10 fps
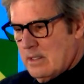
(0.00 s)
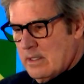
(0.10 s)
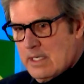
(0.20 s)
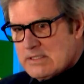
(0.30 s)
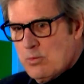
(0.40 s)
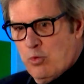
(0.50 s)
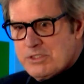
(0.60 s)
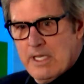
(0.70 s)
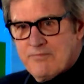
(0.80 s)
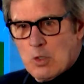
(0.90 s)
And I said,
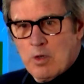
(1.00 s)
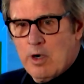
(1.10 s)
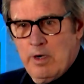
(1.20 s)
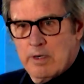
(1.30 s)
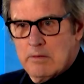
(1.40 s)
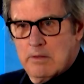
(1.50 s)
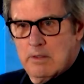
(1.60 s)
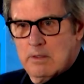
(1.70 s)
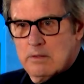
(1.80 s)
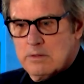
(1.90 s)
what'd you have to learn?
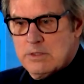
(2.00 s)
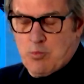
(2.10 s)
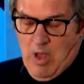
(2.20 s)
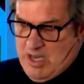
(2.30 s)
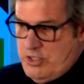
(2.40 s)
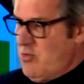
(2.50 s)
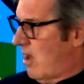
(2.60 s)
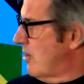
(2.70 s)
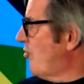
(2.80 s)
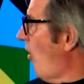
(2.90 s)
She said, well, I knew how
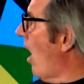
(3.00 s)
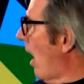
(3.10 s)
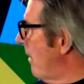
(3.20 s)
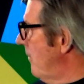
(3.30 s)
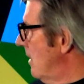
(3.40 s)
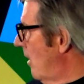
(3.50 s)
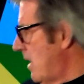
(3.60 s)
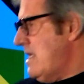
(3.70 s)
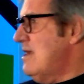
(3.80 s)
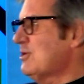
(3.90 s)
to drive.
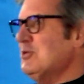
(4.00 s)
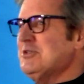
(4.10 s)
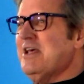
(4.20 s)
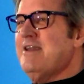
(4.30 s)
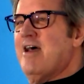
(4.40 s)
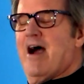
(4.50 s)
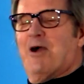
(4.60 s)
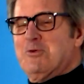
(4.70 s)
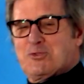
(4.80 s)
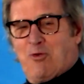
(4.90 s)
Honey, she said, I
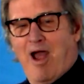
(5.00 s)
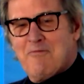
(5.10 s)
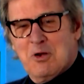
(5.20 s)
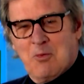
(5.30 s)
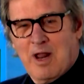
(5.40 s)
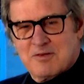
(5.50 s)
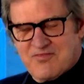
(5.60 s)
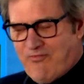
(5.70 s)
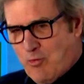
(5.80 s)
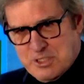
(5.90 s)
was driving when I was
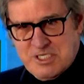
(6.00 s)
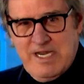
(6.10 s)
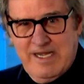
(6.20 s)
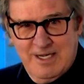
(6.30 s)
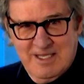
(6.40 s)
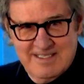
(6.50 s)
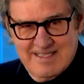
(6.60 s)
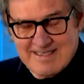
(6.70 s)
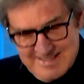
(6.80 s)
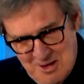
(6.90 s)
14.
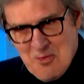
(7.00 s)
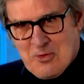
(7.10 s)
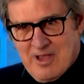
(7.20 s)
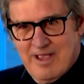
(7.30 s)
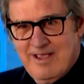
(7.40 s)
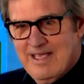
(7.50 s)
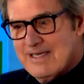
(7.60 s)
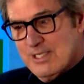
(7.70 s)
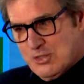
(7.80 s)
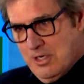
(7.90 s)
I said, okay.
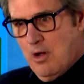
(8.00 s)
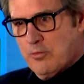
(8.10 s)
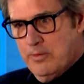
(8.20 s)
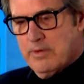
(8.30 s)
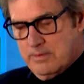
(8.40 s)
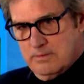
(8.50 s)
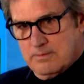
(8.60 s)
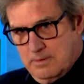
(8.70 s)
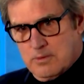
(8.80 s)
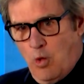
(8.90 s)
Did you know
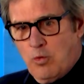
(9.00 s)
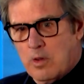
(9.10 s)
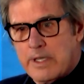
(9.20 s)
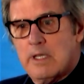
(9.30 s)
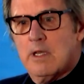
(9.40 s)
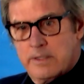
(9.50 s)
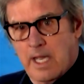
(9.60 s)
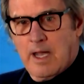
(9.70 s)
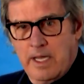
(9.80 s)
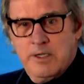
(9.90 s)
locally?
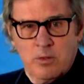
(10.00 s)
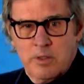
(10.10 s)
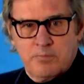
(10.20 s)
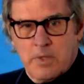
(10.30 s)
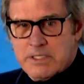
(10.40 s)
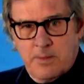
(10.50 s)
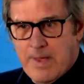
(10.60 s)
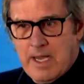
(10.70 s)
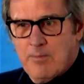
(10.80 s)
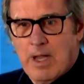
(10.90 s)
Yeah, I knew it like the
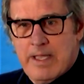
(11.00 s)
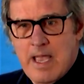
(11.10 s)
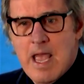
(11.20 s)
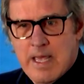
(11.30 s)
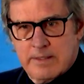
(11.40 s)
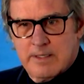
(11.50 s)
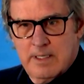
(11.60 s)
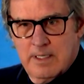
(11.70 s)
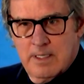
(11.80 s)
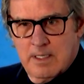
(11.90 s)
back of my hand.
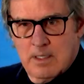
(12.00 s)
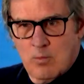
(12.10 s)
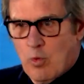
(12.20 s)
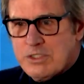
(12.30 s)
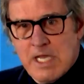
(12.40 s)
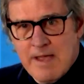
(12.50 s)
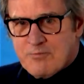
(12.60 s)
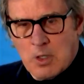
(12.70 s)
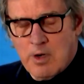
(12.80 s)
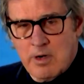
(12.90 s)
What'd you have
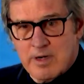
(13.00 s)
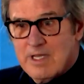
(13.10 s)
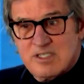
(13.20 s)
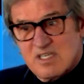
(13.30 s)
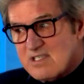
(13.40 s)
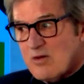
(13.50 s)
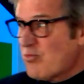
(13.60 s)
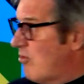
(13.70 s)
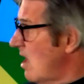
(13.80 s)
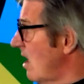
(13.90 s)
to learn? She said,
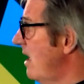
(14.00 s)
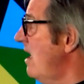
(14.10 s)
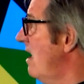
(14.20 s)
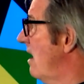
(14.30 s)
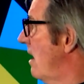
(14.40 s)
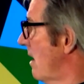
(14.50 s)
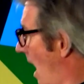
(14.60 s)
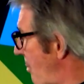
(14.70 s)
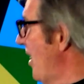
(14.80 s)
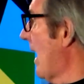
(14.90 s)
really?
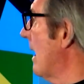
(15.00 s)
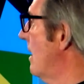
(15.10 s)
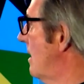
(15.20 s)
Nothing.